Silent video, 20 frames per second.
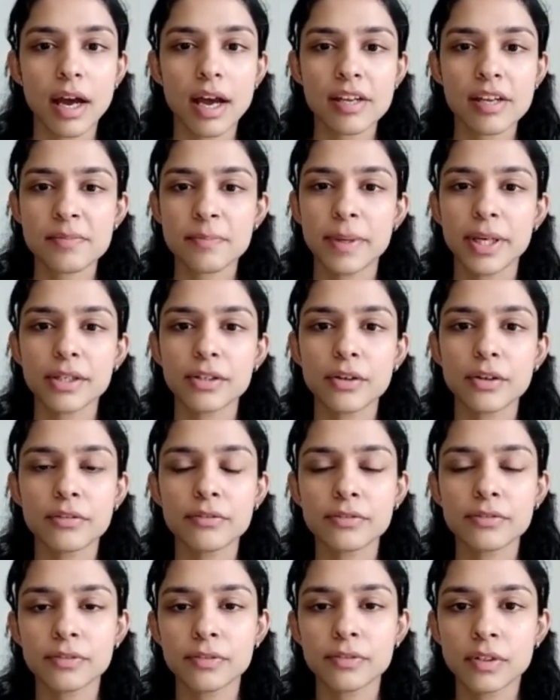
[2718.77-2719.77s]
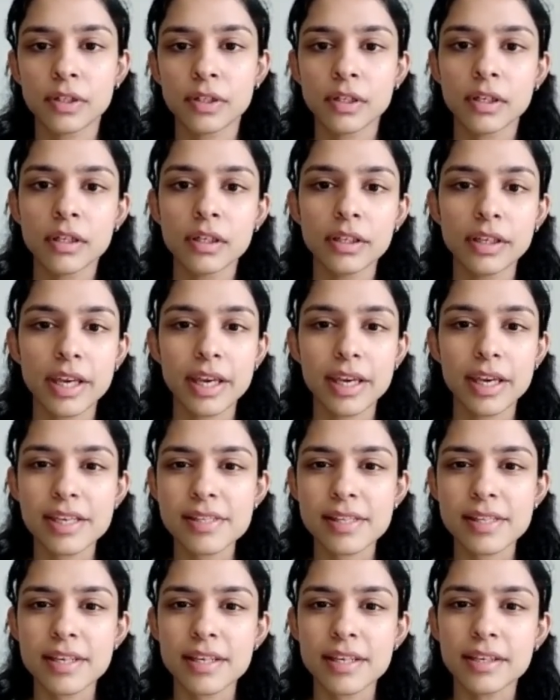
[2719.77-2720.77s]
aspect of
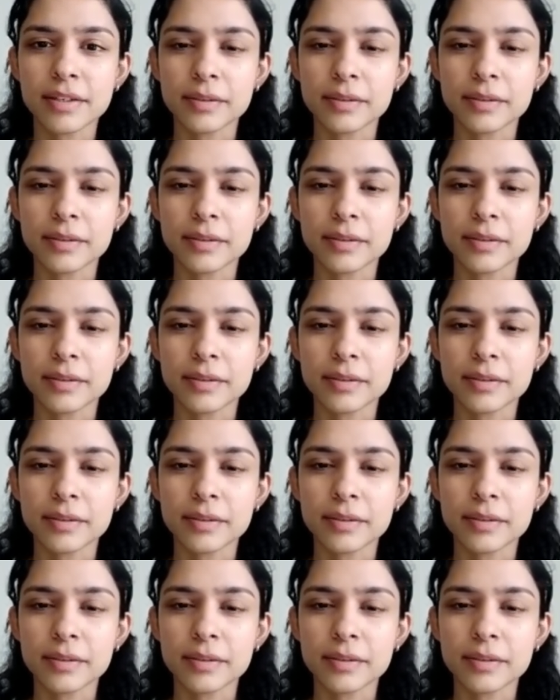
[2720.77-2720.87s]
aec